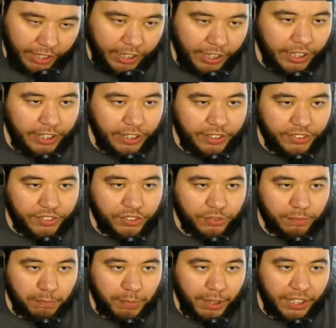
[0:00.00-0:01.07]

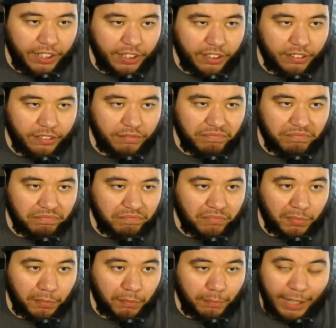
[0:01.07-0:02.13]
has been
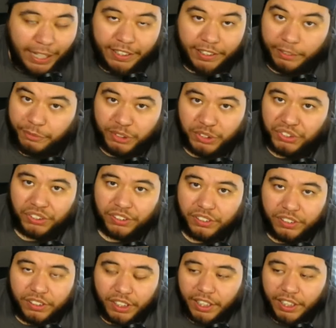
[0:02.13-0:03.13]
magnificent.